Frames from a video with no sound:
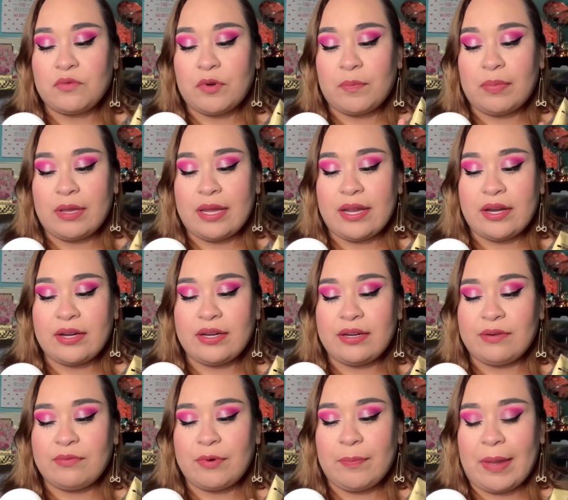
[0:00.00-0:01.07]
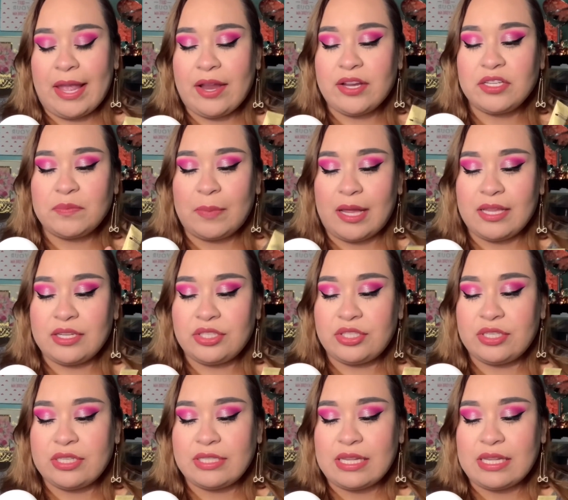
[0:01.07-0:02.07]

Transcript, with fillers: repair, repairs, polishes,